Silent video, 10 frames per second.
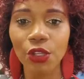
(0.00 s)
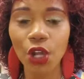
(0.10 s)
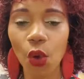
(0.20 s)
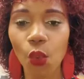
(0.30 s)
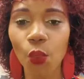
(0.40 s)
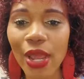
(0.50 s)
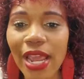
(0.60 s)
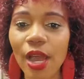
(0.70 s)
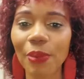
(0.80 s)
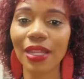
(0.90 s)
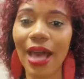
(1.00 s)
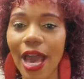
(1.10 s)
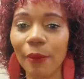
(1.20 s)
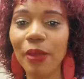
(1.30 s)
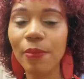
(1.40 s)
You know, we help a
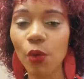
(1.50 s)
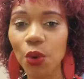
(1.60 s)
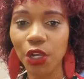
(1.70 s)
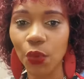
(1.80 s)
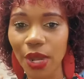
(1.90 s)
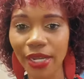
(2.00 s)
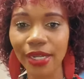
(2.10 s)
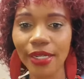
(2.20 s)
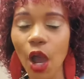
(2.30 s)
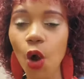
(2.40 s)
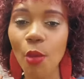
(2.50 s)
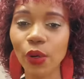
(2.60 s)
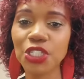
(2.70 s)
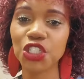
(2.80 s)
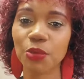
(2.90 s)
lot of people with credit and home
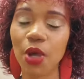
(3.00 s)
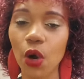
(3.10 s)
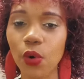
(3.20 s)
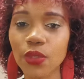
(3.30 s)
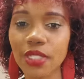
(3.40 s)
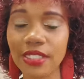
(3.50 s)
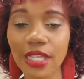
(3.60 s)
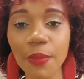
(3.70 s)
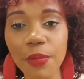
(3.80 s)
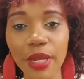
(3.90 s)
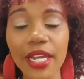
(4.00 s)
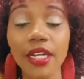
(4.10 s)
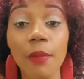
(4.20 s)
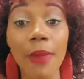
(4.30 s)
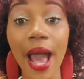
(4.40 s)
ownership goals. And some people end
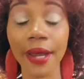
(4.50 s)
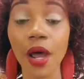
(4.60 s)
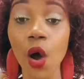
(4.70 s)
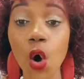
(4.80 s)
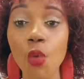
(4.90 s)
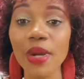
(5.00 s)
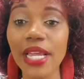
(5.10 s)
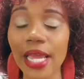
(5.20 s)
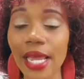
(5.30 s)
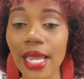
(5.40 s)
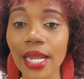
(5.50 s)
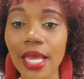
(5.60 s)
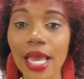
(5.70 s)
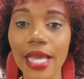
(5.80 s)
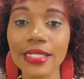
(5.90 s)
up buying a home in the end
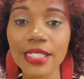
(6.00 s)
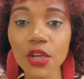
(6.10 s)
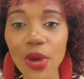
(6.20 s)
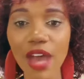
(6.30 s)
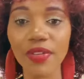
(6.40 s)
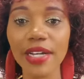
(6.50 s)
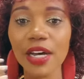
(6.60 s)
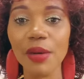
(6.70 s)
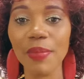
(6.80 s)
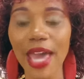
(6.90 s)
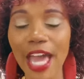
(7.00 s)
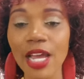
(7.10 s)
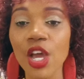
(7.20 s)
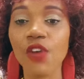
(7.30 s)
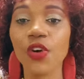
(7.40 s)
and still having to come back
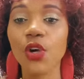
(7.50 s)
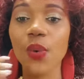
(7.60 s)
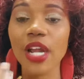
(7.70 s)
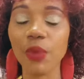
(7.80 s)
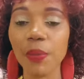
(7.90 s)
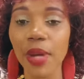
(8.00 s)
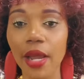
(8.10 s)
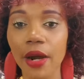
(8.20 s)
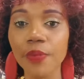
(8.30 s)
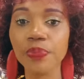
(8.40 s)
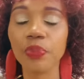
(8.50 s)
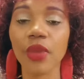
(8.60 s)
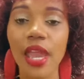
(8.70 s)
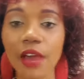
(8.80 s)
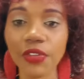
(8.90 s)
for credit repair
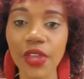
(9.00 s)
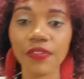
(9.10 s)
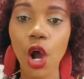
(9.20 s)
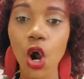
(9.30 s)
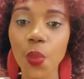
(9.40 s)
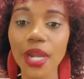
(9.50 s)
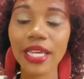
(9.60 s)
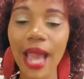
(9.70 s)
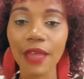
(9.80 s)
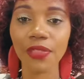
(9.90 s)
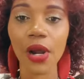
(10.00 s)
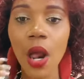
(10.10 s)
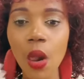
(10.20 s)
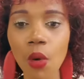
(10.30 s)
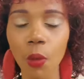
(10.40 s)
after they've already got their
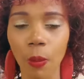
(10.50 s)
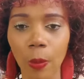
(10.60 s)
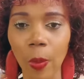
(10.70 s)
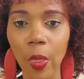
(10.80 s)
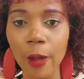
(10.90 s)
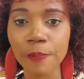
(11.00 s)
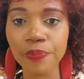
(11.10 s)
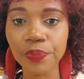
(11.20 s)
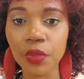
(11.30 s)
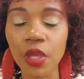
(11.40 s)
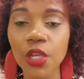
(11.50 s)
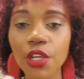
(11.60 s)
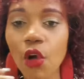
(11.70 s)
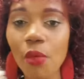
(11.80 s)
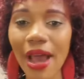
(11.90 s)
home. You
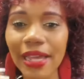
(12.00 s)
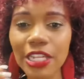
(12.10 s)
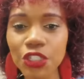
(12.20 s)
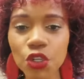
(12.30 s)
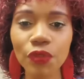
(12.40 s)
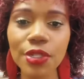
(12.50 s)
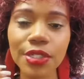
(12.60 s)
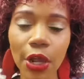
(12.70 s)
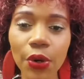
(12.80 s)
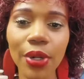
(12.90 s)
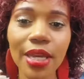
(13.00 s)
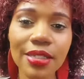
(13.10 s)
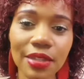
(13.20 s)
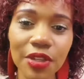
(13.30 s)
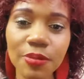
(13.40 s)
know what my issue of concern is
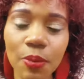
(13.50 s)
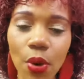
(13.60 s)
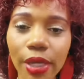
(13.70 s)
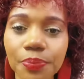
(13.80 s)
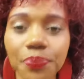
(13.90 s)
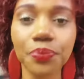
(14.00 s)
at this point?